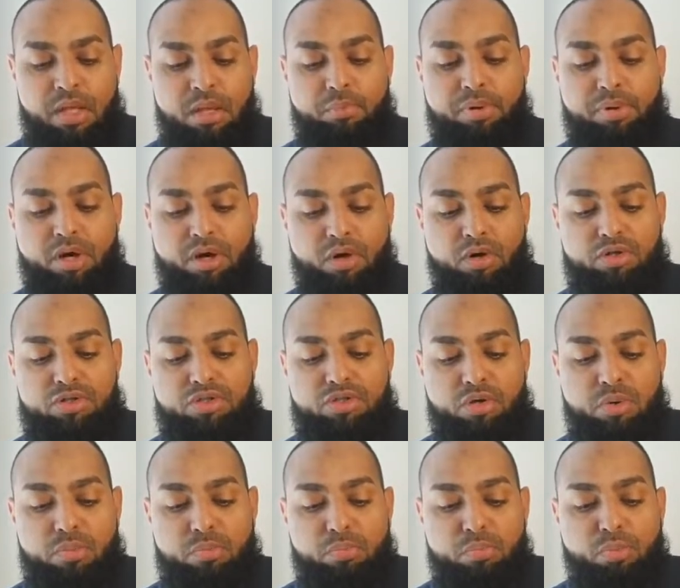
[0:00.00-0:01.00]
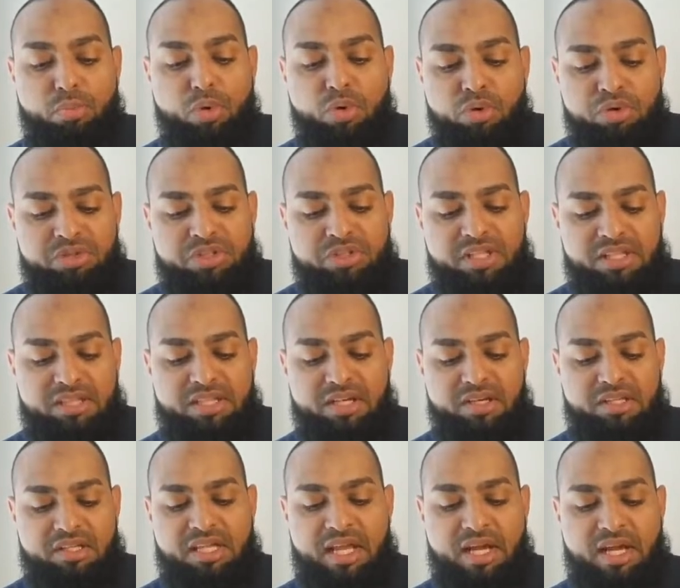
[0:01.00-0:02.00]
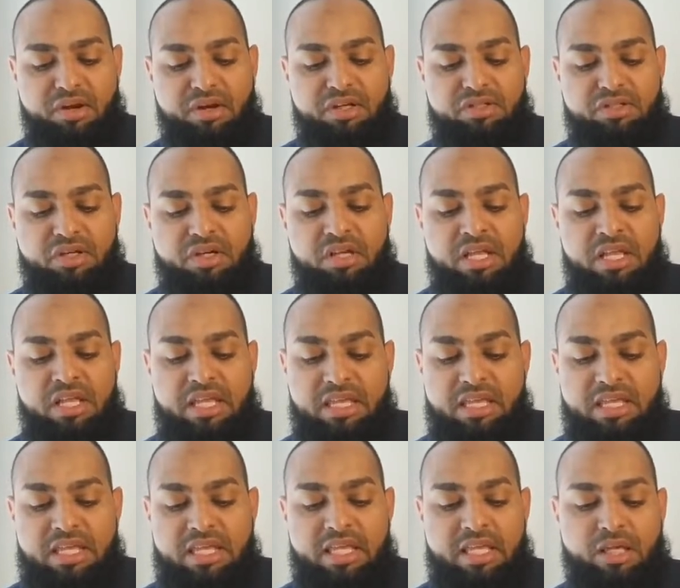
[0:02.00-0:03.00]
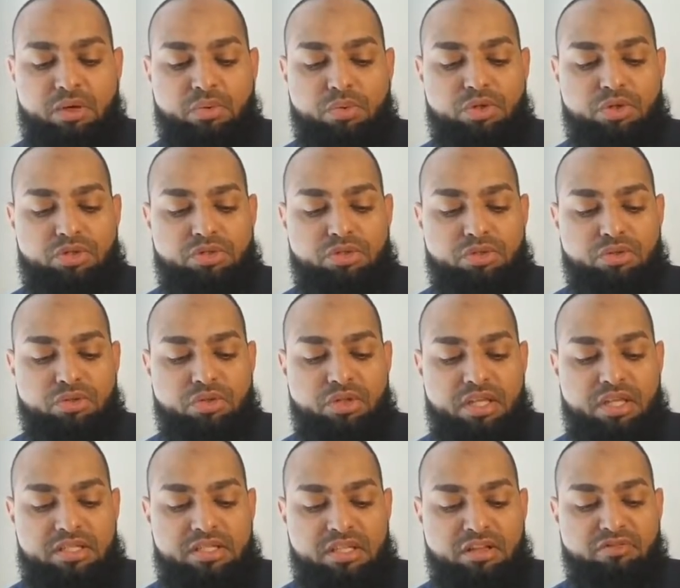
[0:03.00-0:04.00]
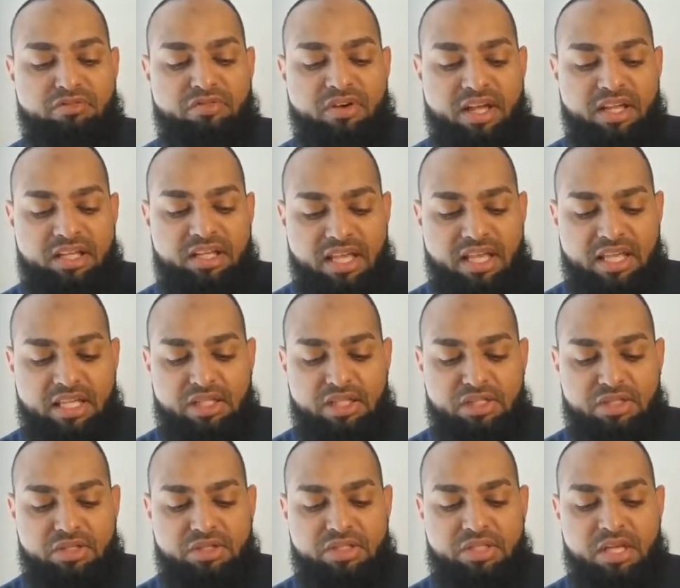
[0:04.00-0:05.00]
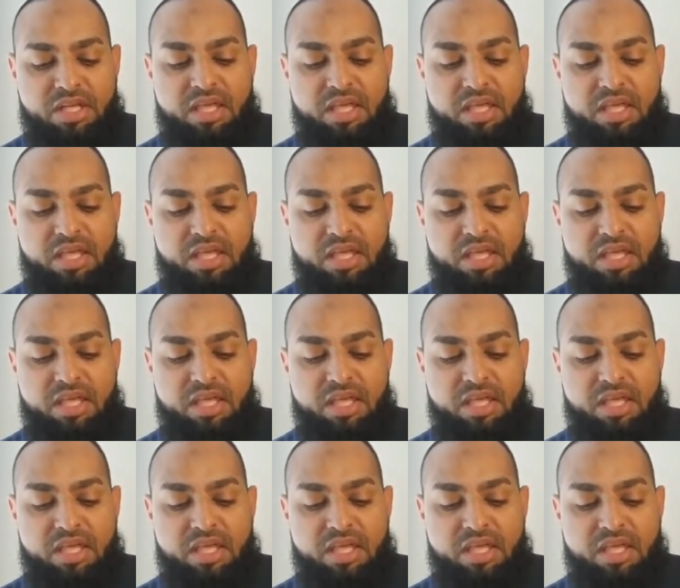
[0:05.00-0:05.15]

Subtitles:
but also molded their character equal to the divine angels.